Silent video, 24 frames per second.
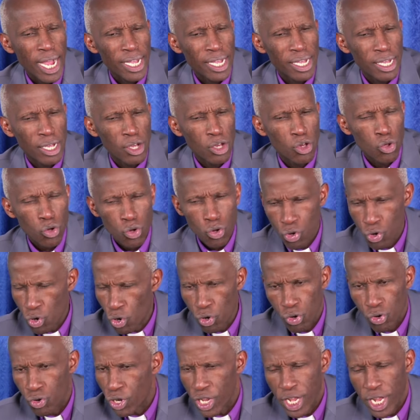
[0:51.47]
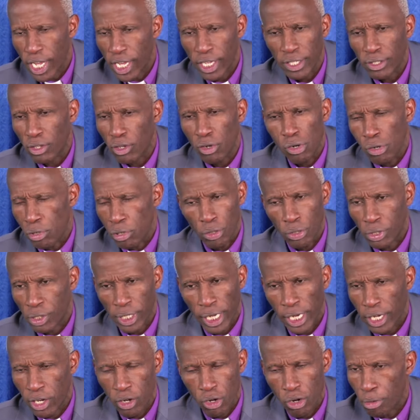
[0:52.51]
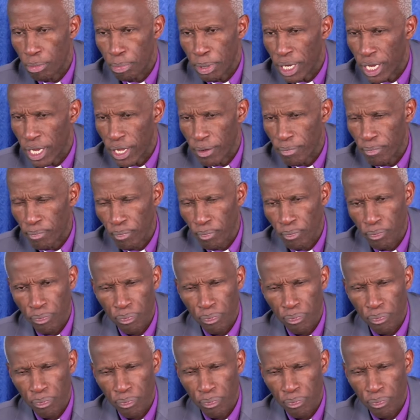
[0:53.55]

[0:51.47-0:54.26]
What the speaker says: a glorious altar in Nairobi.